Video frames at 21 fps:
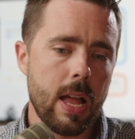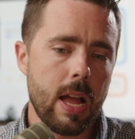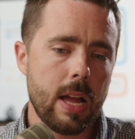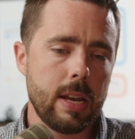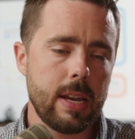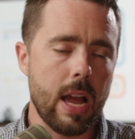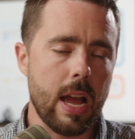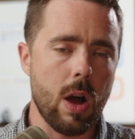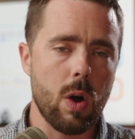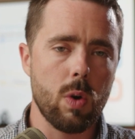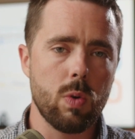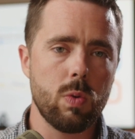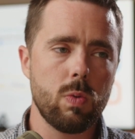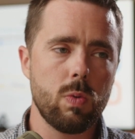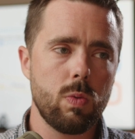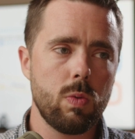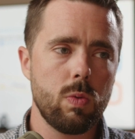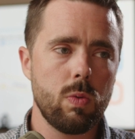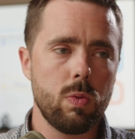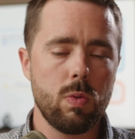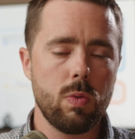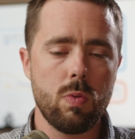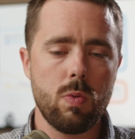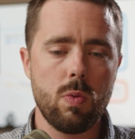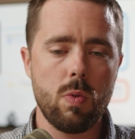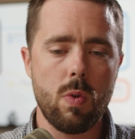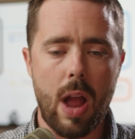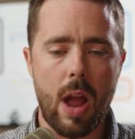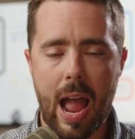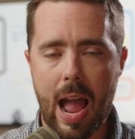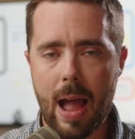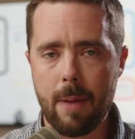Now,
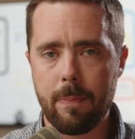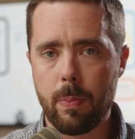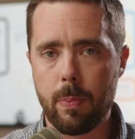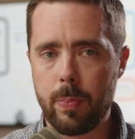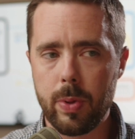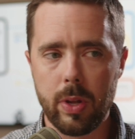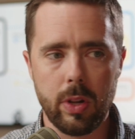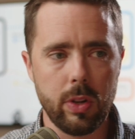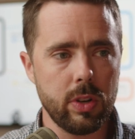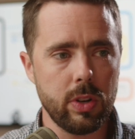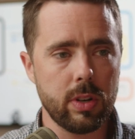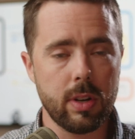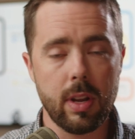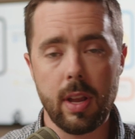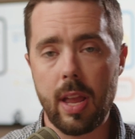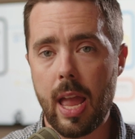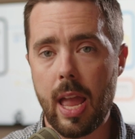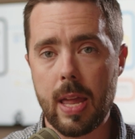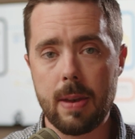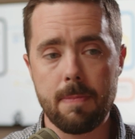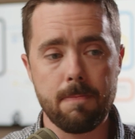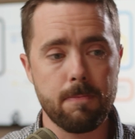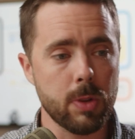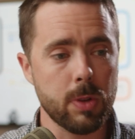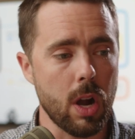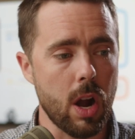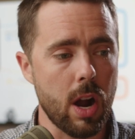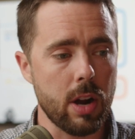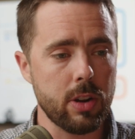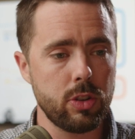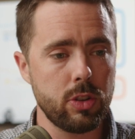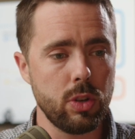App Builder can
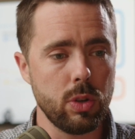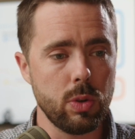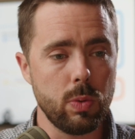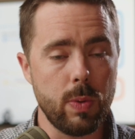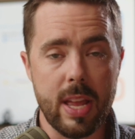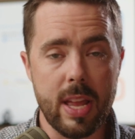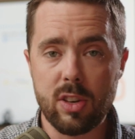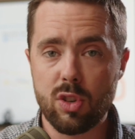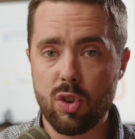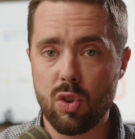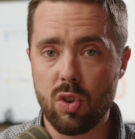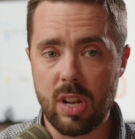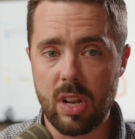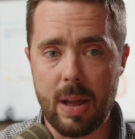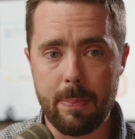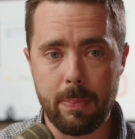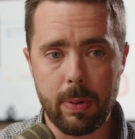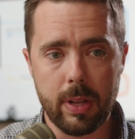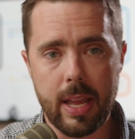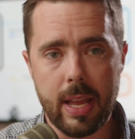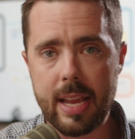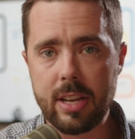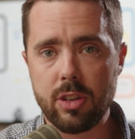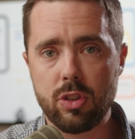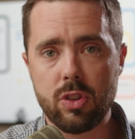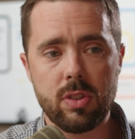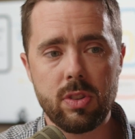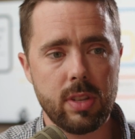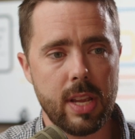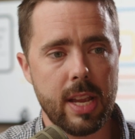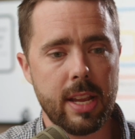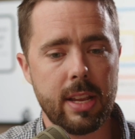talk to internal
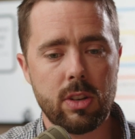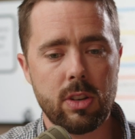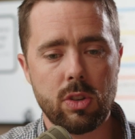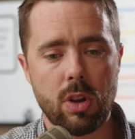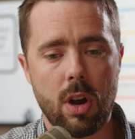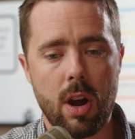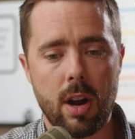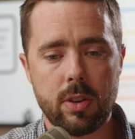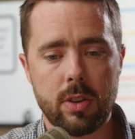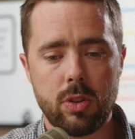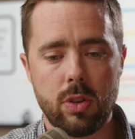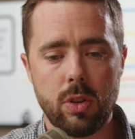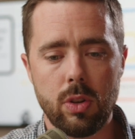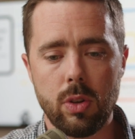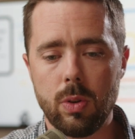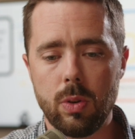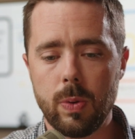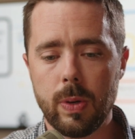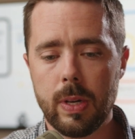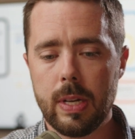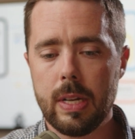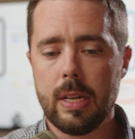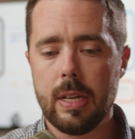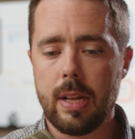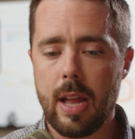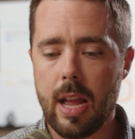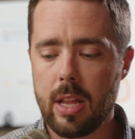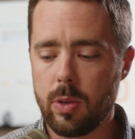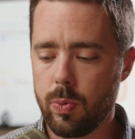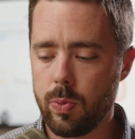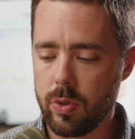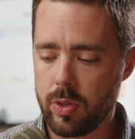applications. It can talk to,
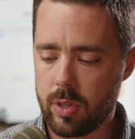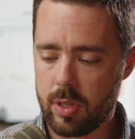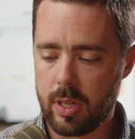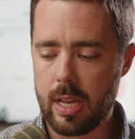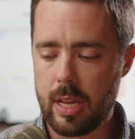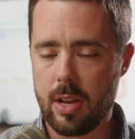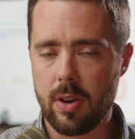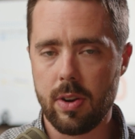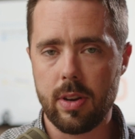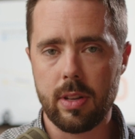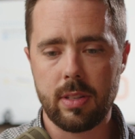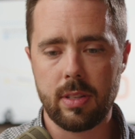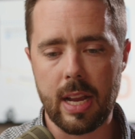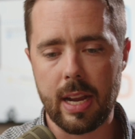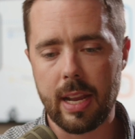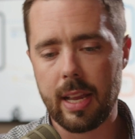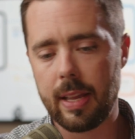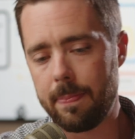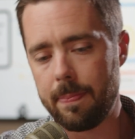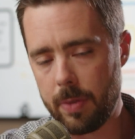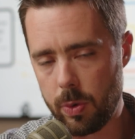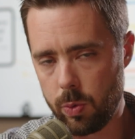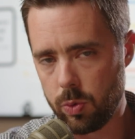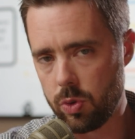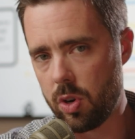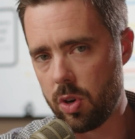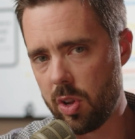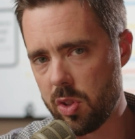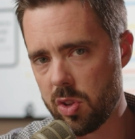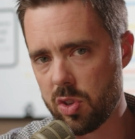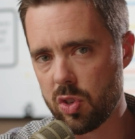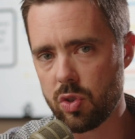as we'll see here in a second, it was
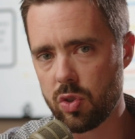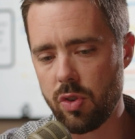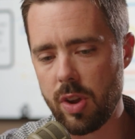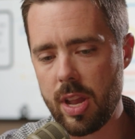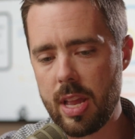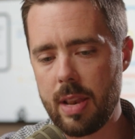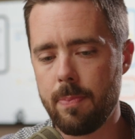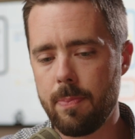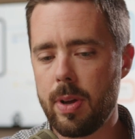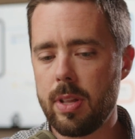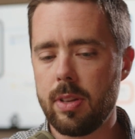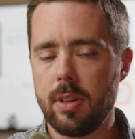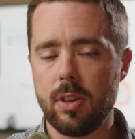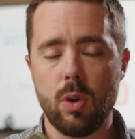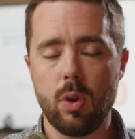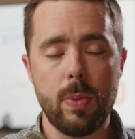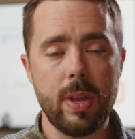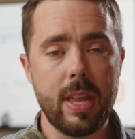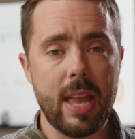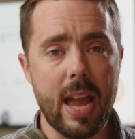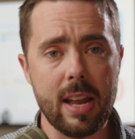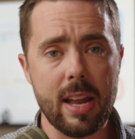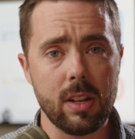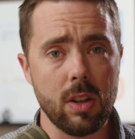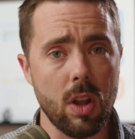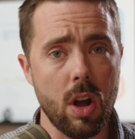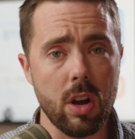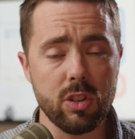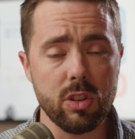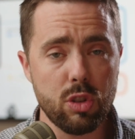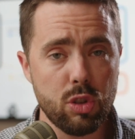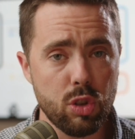already on the screen, but Adobe
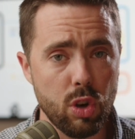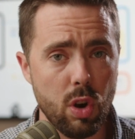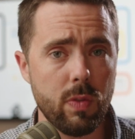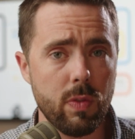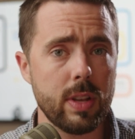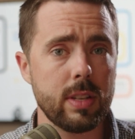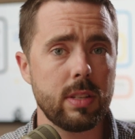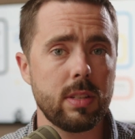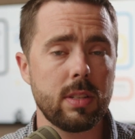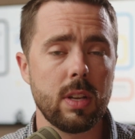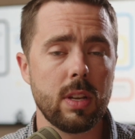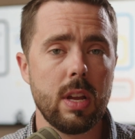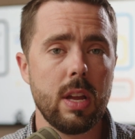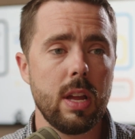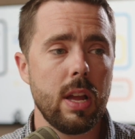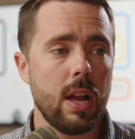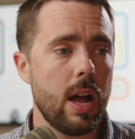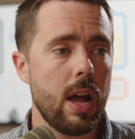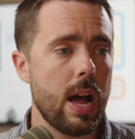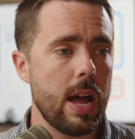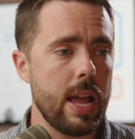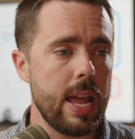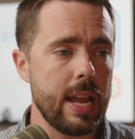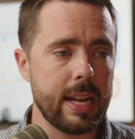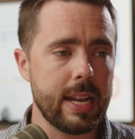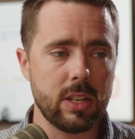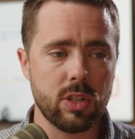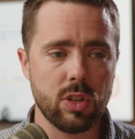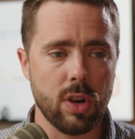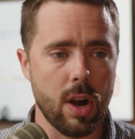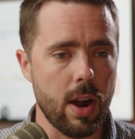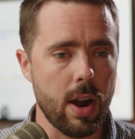Catalog Service. Uh, it
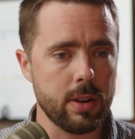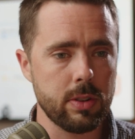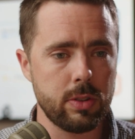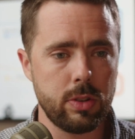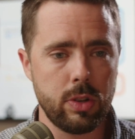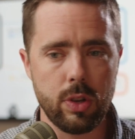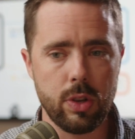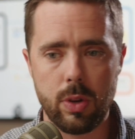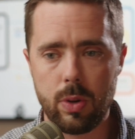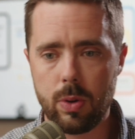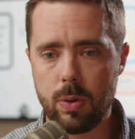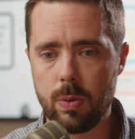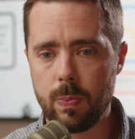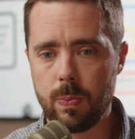can talk to